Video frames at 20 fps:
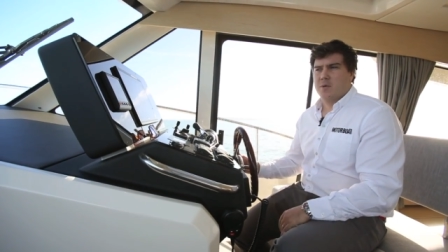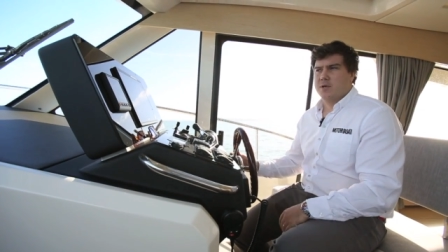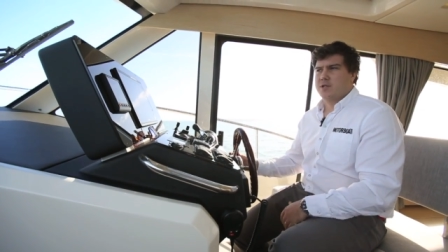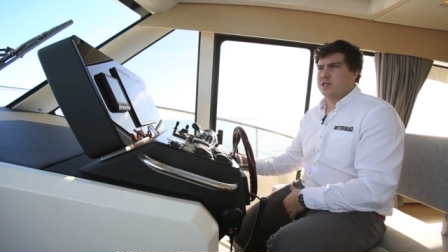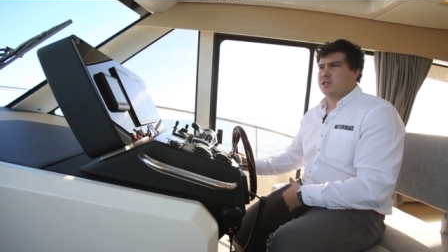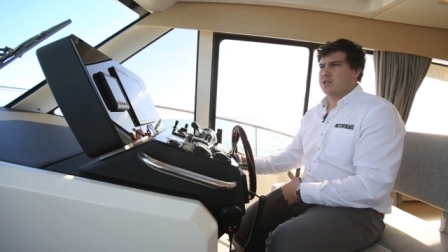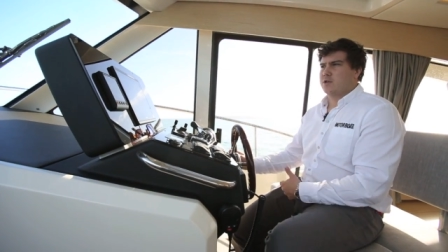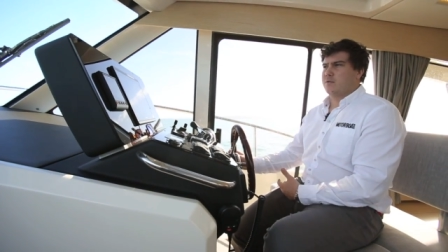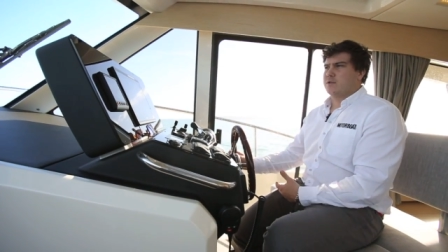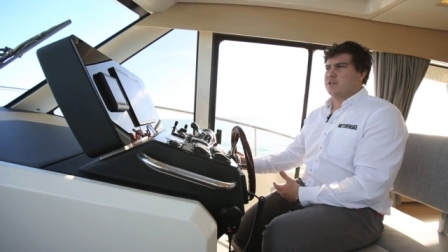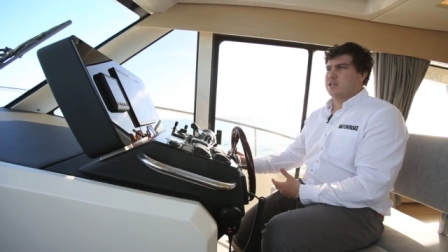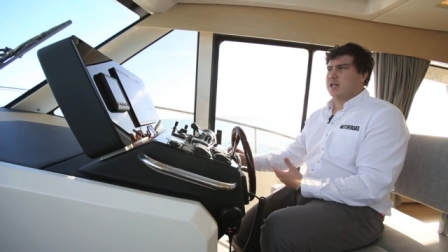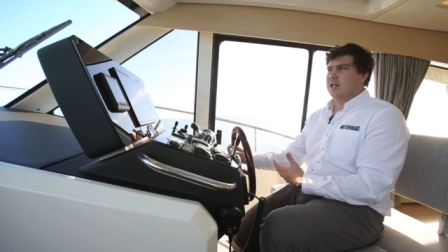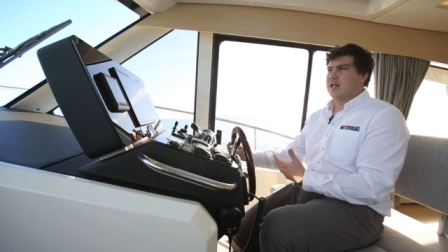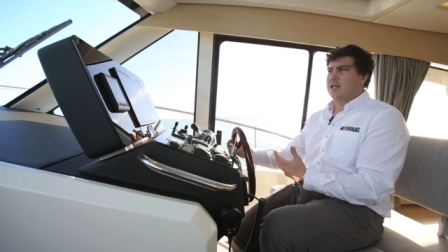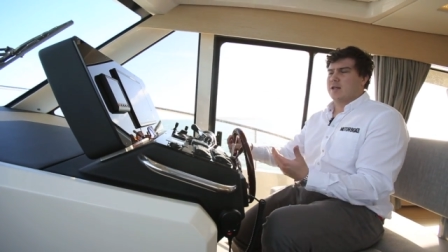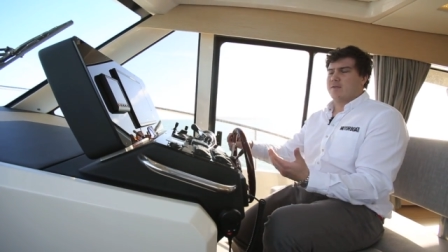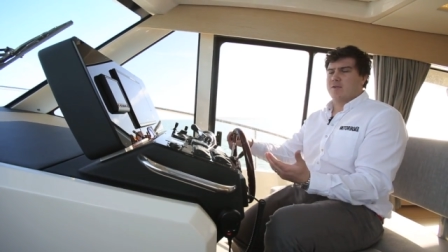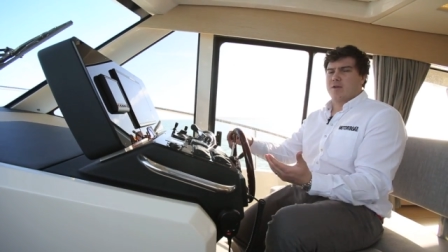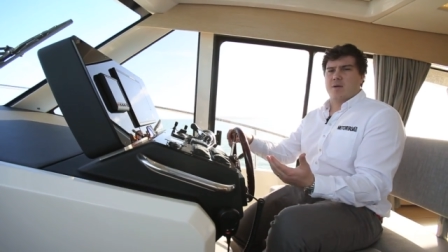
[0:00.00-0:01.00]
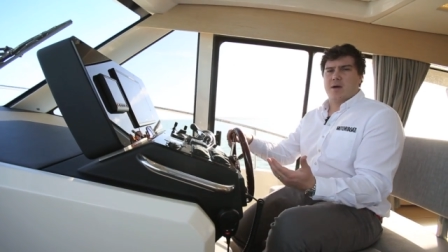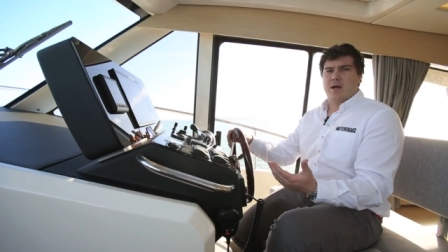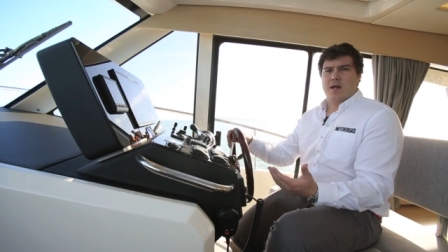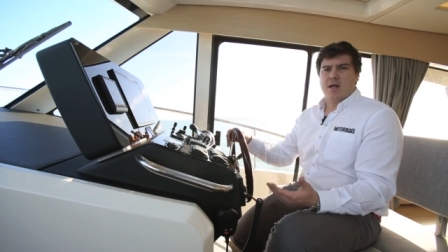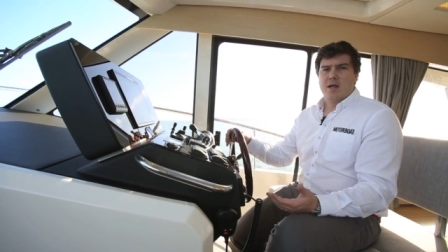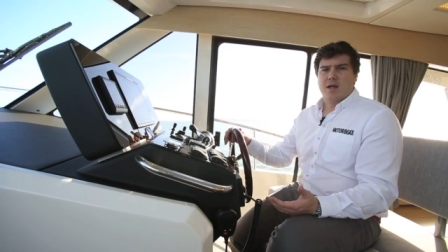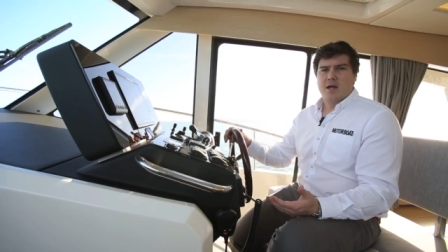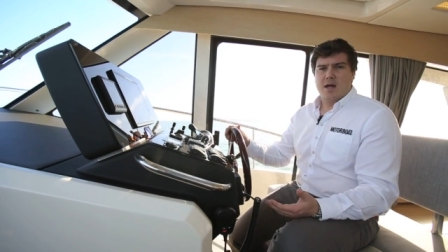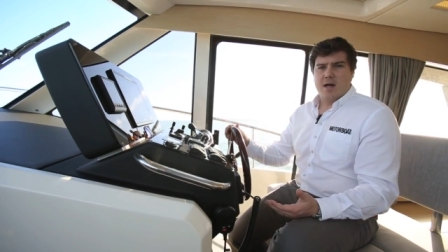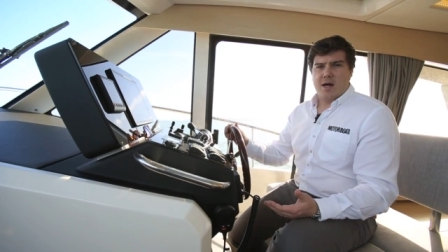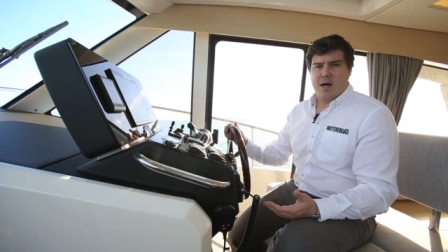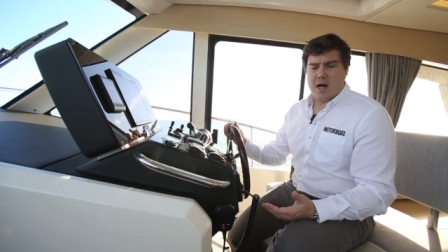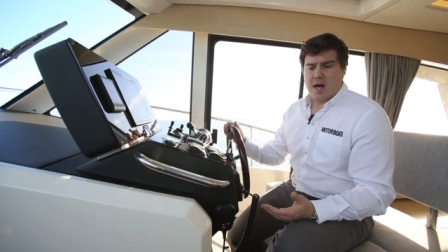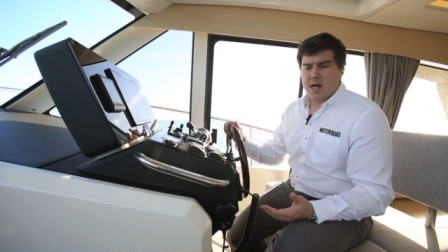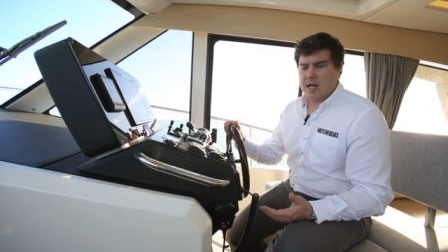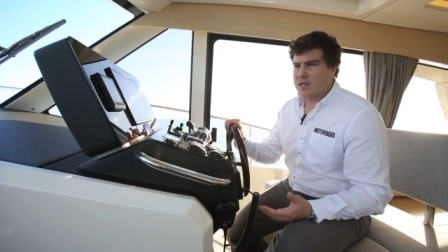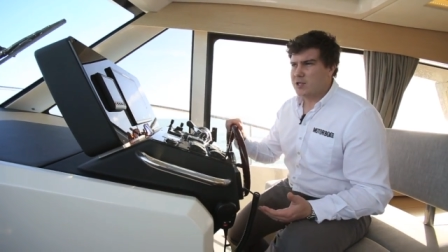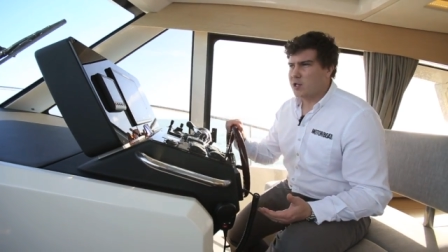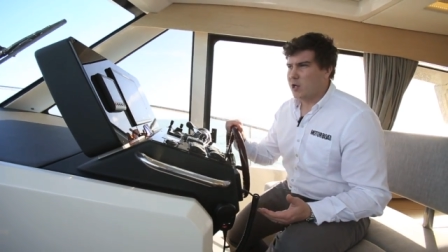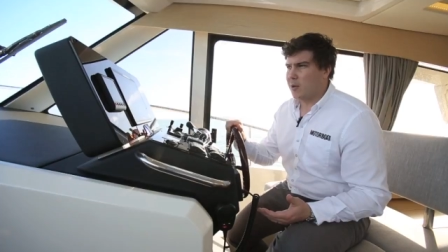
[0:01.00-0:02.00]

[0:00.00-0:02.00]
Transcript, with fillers: which is obviously going to give you a higher